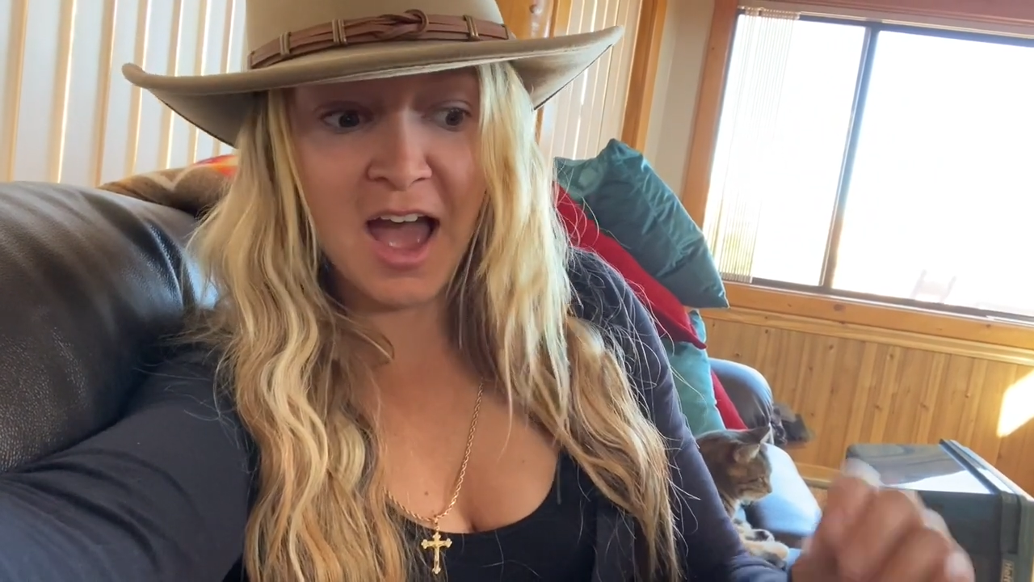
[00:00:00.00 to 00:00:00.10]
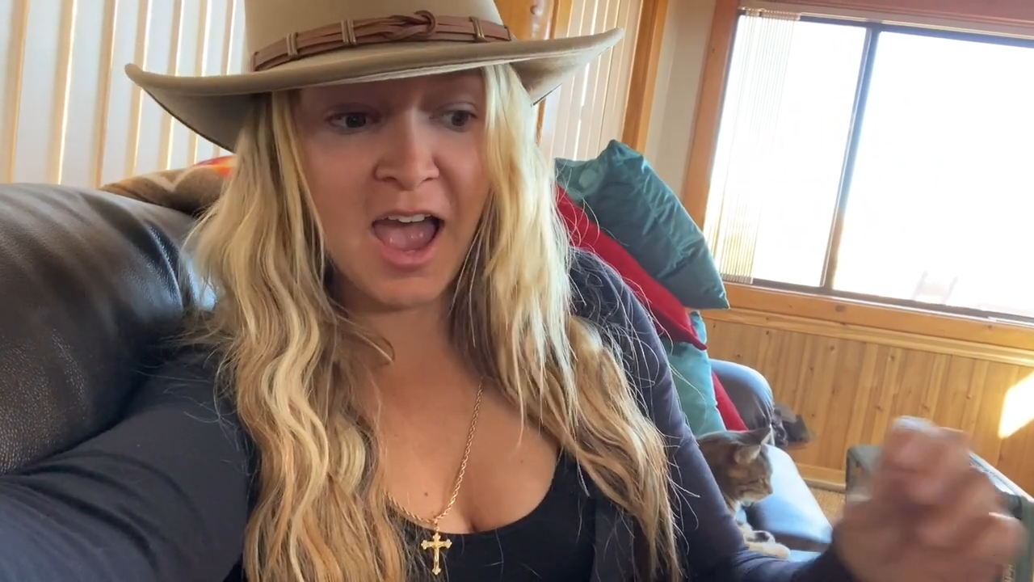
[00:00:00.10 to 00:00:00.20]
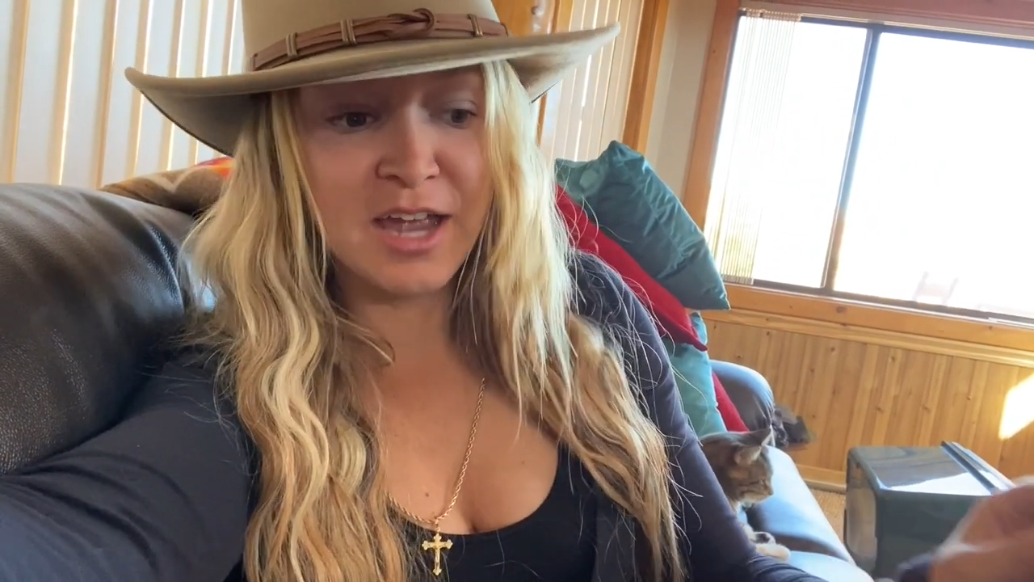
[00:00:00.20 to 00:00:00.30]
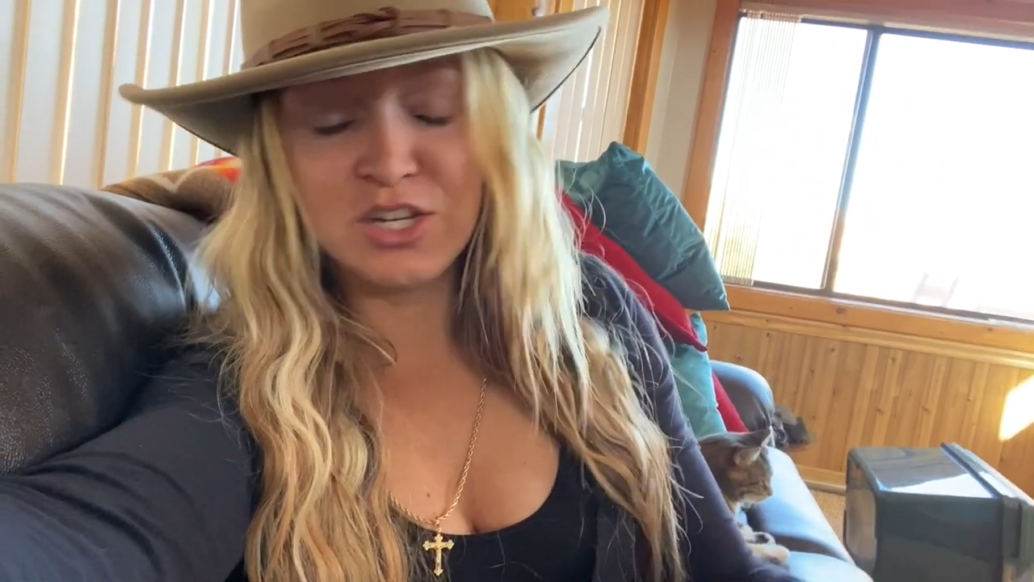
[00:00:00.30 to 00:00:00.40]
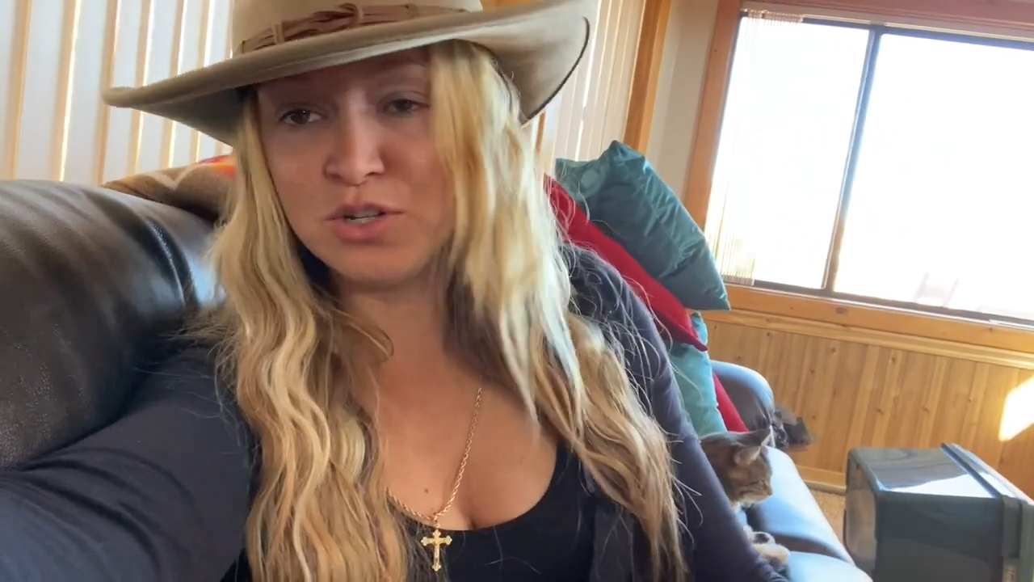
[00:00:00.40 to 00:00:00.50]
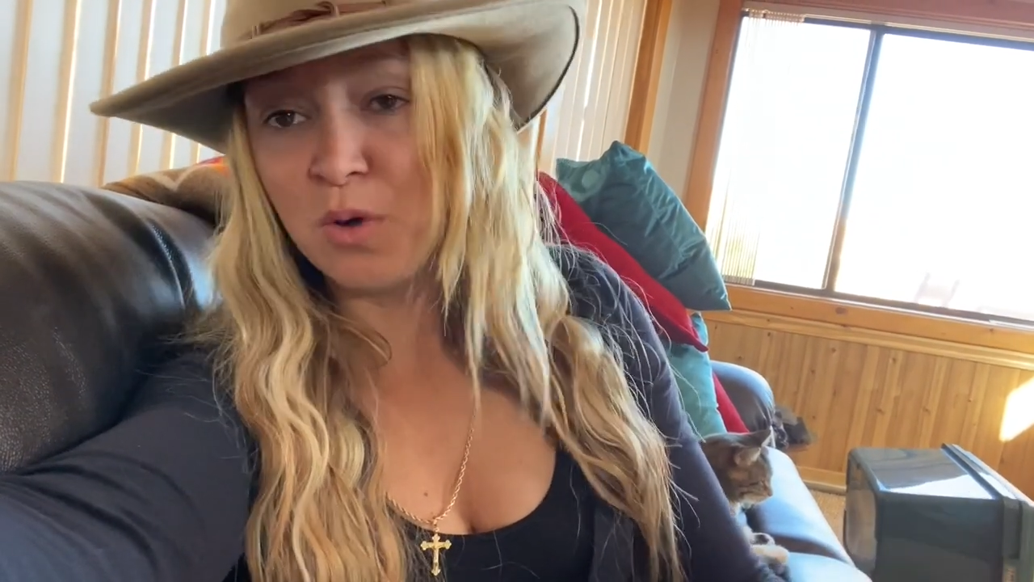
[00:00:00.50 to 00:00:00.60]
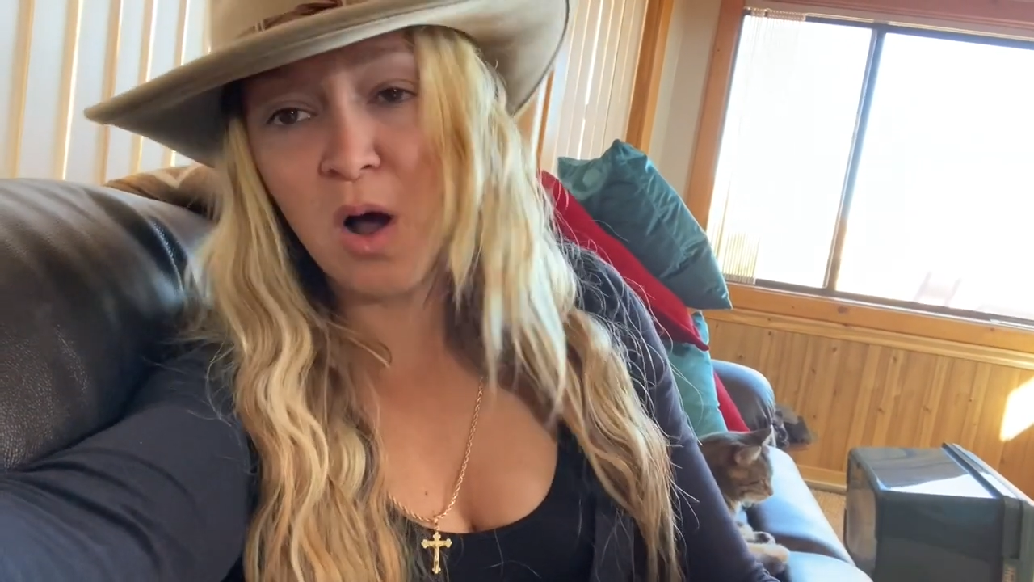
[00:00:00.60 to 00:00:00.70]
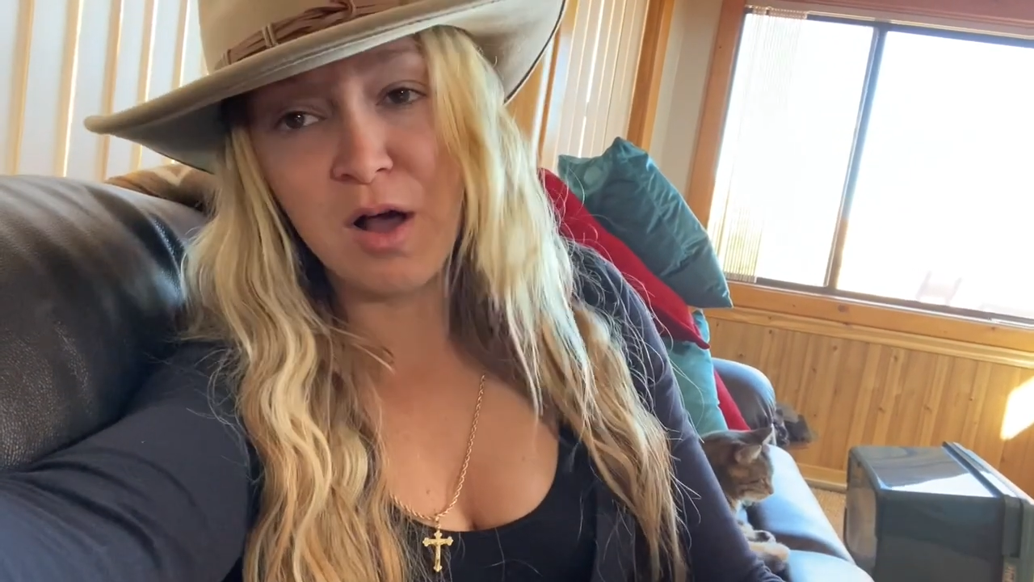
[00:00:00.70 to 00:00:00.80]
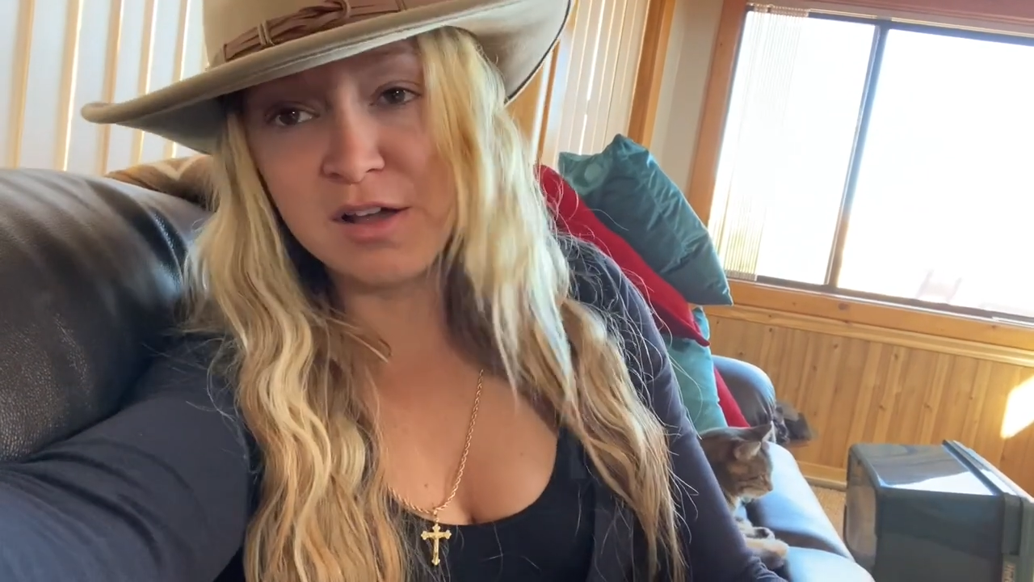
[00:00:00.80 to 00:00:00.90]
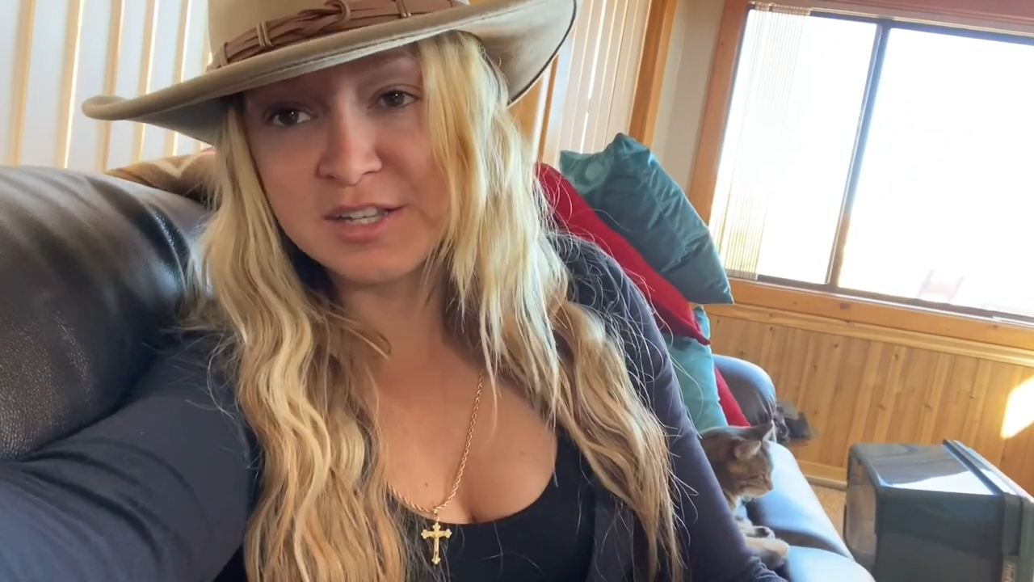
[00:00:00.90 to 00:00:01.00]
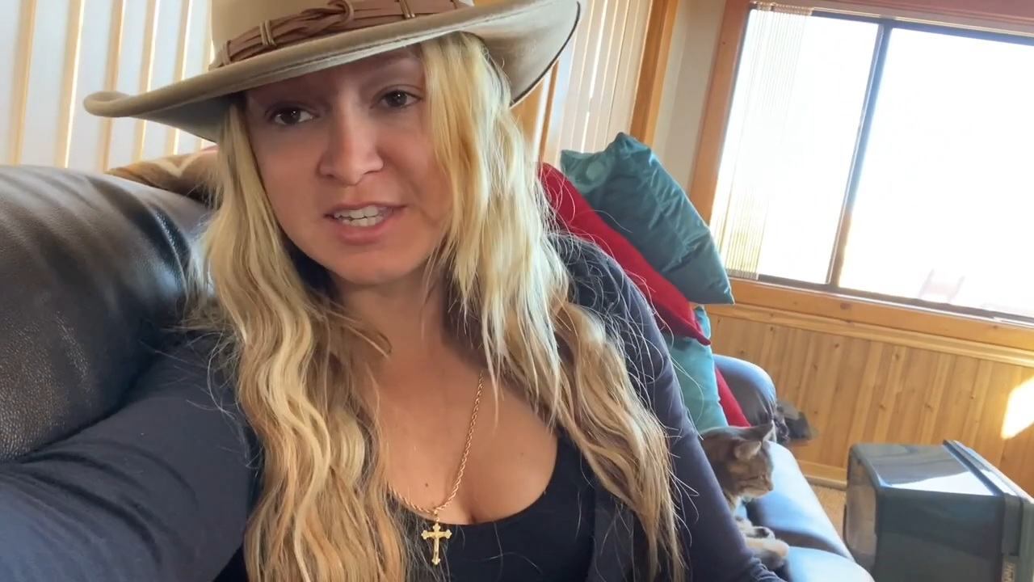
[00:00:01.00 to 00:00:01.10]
I do all